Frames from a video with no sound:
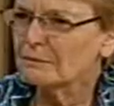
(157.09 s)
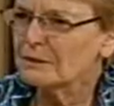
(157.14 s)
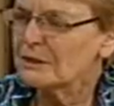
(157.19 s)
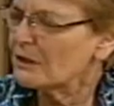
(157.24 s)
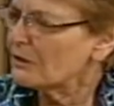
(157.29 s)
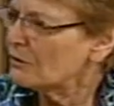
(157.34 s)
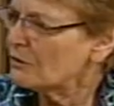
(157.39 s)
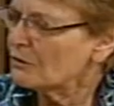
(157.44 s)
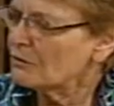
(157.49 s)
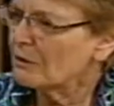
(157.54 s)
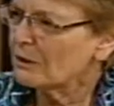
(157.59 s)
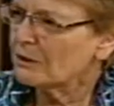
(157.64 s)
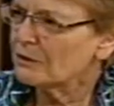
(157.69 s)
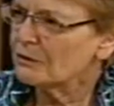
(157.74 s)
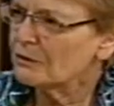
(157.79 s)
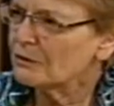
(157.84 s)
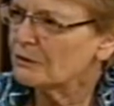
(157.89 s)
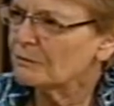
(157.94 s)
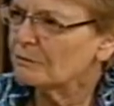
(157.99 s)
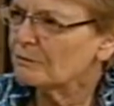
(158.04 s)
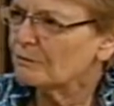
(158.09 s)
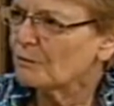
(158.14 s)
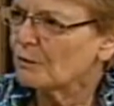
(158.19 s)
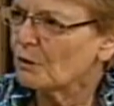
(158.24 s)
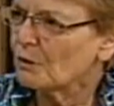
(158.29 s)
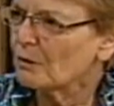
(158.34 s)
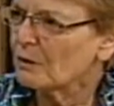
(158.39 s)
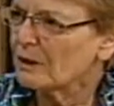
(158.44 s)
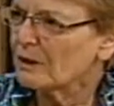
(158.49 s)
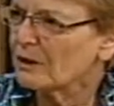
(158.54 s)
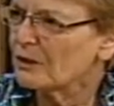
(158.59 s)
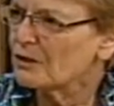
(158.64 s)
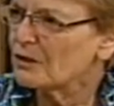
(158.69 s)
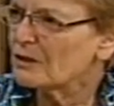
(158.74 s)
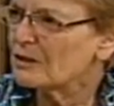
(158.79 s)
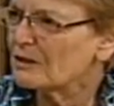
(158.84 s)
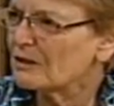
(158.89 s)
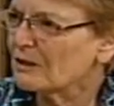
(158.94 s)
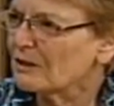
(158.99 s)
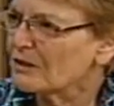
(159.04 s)
census records, or are they
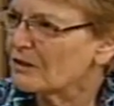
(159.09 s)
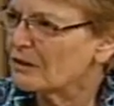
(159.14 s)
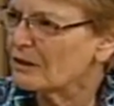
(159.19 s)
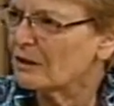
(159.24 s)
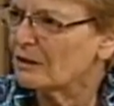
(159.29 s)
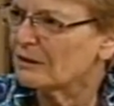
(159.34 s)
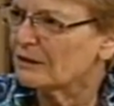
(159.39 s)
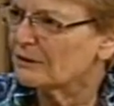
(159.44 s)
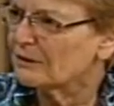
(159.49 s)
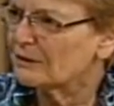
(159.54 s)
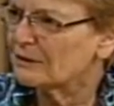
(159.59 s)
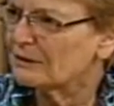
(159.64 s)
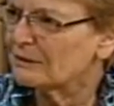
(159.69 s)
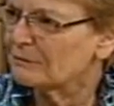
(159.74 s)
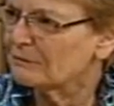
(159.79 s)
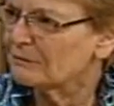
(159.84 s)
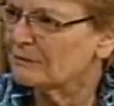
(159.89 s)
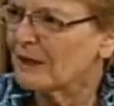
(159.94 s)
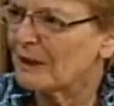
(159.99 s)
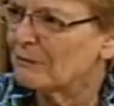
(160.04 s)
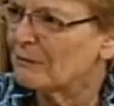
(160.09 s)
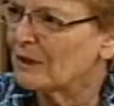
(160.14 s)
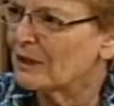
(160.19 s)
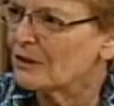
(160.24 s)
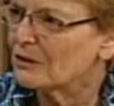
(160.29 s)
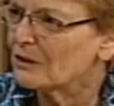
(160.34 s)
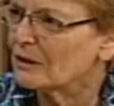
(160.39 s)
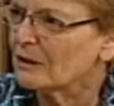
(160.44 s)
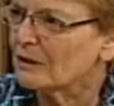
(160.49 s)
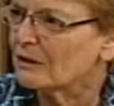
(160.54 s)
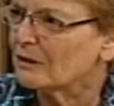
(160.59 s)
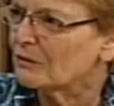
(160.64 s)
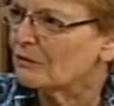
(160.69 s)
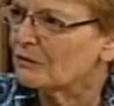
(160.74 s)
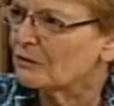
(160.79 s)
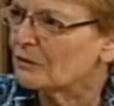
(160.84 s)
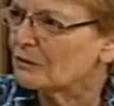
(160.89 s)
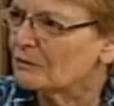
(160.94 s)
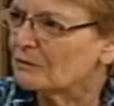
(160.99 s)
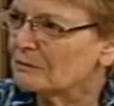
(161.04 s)
just listed as that many
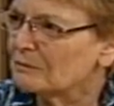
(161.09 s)
slaves? Or?